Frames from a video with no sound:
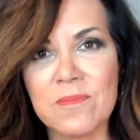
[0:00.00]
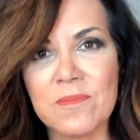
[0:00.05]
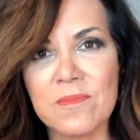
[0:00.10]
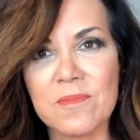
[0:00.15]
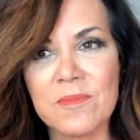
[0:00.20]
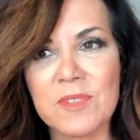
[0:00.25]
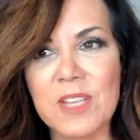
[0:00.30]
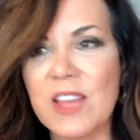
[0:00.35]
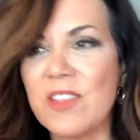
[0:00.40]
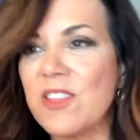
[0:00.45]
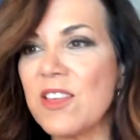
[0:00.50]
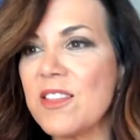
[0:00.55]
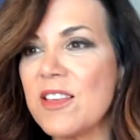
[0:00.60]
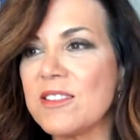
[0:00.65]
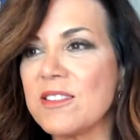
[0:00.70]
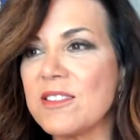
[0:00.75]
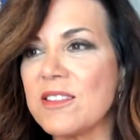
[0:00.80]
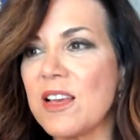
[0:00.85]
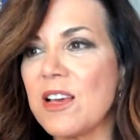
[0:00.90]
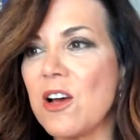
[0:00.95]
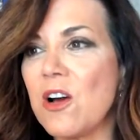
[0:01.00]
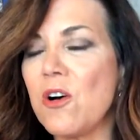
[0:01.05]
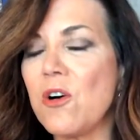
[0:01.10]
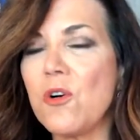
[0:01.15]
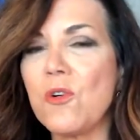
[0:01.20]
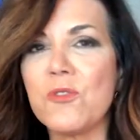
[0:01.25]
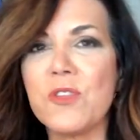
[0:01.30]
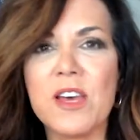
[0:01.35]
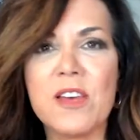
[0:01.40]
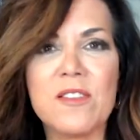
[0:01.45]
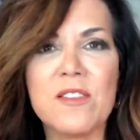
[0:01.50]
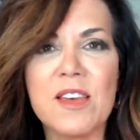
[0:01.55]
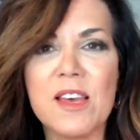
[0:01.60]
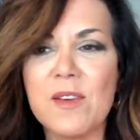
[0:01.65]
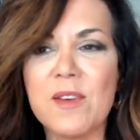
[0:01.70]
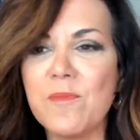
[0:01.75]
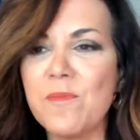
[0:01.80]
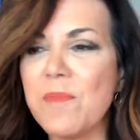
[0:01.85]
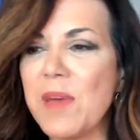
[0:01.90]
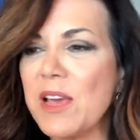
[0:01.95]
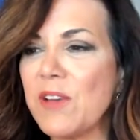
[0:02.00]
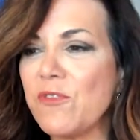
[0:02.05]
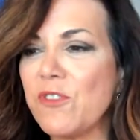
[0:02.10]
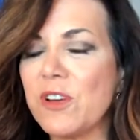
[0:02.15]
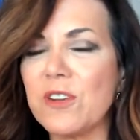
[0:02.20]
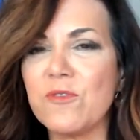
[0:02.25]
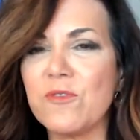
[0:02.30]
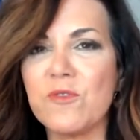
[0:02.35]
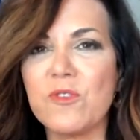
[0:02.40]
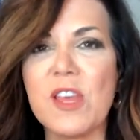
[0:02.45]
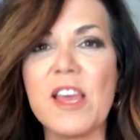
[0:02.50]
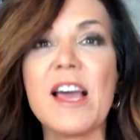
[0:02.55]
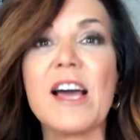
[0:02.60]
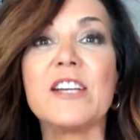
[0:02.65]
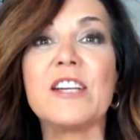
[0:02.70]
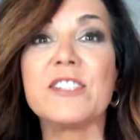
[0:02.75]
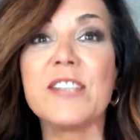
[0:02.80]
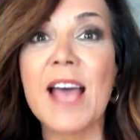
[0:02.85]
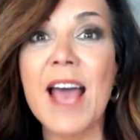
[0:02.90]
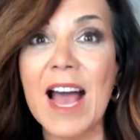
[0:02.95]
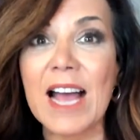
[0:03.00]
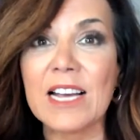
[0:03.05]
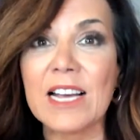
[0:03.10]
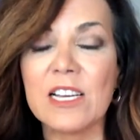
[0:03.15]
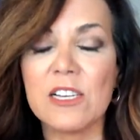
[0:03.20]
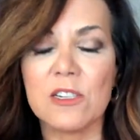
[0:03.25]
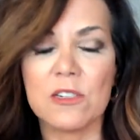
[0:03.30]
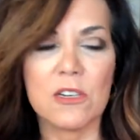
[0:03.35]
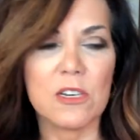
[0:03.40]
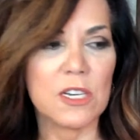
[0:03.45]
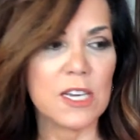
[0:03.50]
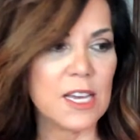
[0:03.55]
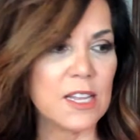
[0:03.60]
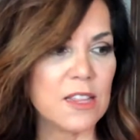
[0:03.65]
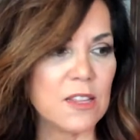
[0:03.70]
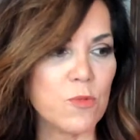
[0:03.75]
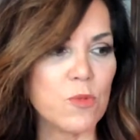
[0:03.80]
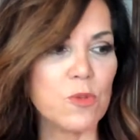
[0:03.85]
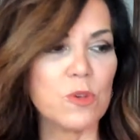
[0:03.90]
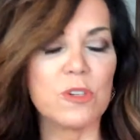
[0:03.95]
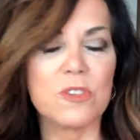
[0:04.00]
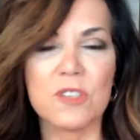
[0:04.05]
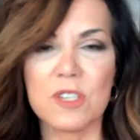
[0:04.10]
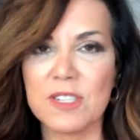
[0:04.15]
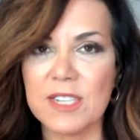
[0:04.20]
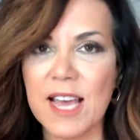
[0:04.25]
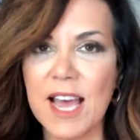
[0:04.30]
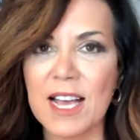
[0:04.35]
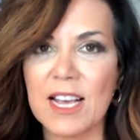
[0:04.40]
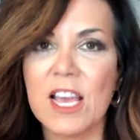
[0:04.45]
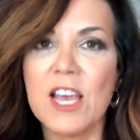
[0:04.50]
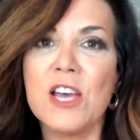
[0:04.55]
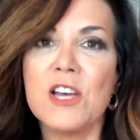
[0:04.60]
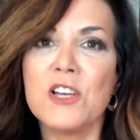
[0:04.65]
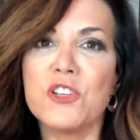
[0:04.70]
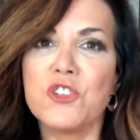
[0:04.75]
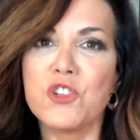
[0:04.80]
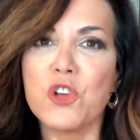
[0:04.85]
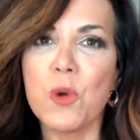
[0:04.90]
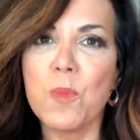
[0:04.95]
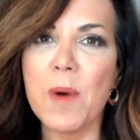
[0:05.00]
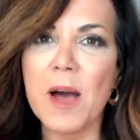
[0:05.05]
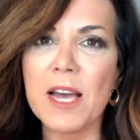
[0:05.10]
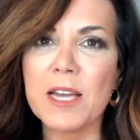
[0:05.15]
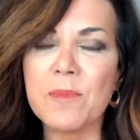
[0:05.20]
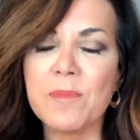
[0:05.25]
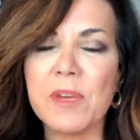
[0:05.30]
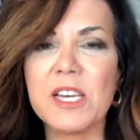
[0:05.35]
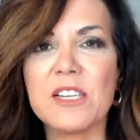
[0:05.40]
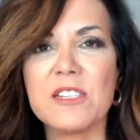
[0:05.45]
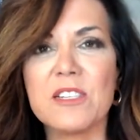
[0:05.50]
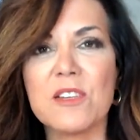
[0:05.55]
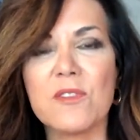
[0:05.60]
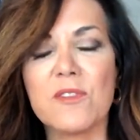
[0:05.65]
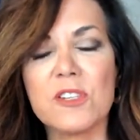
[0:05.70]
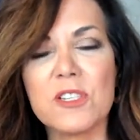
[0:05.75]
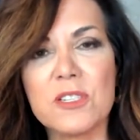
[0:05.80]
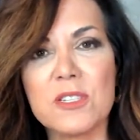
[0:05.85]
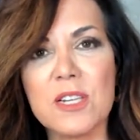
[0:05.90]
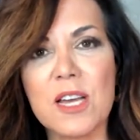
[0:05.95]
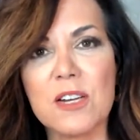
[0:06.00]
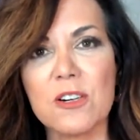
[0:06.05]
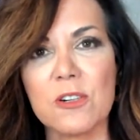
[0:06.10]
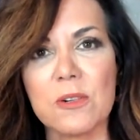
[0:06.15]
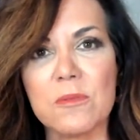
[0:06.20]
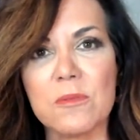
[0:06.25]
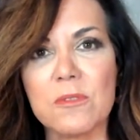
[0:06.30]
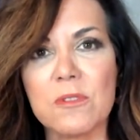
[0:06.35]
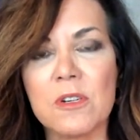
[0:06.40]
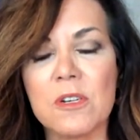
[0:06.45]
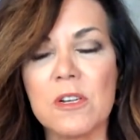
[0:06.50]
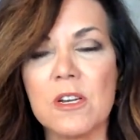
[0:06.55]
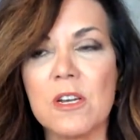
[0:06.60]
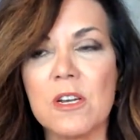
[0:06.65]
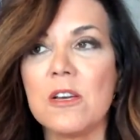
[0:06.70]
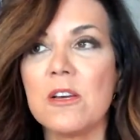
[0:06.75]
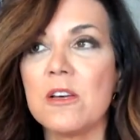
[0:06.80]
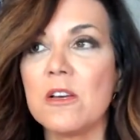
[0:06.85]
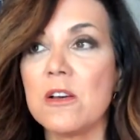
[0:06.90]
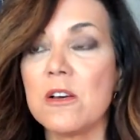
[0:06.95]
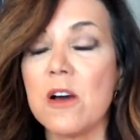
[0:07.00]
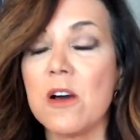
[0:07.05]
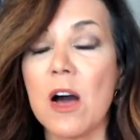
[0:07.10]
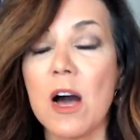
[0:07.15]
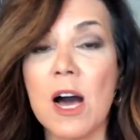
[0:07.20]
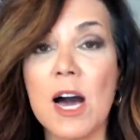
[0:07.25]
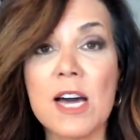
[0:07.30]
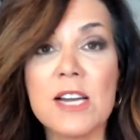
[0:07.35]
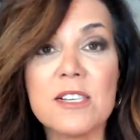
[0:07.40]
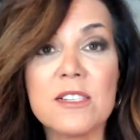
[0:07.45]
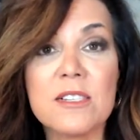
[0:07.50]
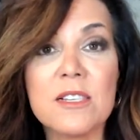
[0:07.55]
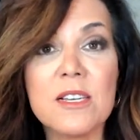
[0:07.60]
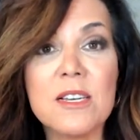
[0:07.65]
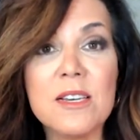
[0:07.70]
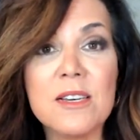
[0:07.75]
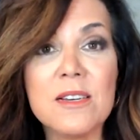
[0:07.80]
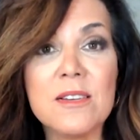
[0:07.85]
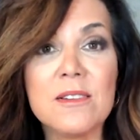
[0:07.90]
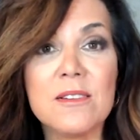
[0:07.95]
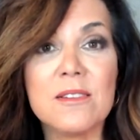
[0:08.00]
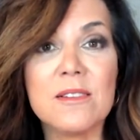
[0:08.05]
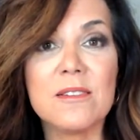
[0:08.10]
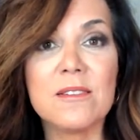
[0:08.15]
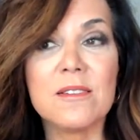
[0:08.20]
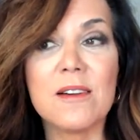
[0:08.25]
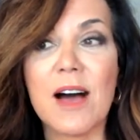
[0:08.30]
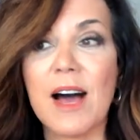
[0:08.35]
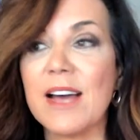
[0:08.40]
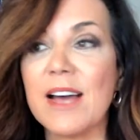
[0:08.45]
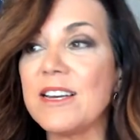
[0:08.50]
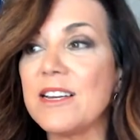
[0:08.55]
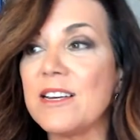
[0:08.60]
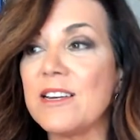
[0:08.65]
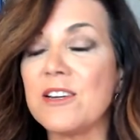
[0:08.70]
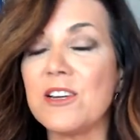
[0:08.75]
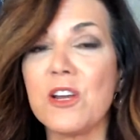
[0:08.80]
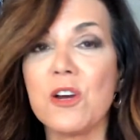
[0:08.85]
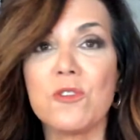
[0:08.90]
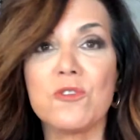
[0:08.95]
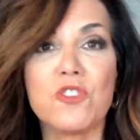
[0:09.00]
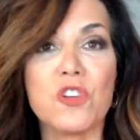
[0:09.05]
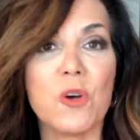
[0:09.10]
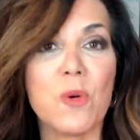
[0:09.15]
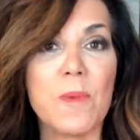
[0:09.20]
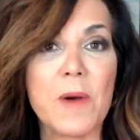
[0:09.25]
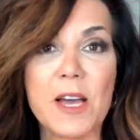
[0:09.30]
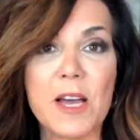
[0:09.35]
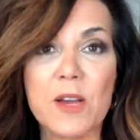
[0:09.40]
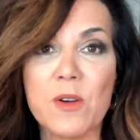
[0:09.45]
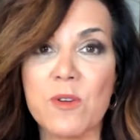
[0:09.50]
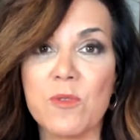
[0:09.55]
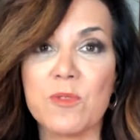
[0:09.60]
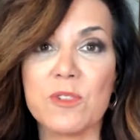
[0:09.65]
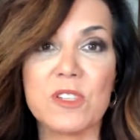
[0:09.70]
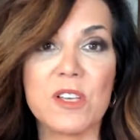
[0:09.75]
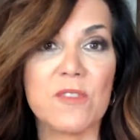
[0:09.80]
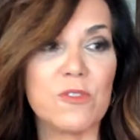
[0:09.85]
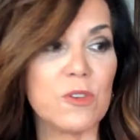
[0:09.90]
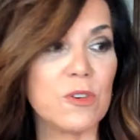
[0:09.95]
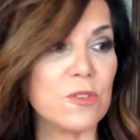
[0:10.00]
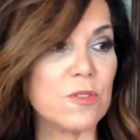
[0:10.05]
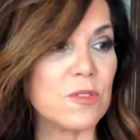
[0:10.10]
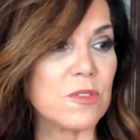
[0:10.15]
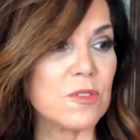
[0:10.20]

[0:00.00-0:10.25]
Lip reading: And then they say, they make fun of, they attack, again, the word is attack, Joe Biden because of a stutter. Honestly, I didn't know Joe Biden was ever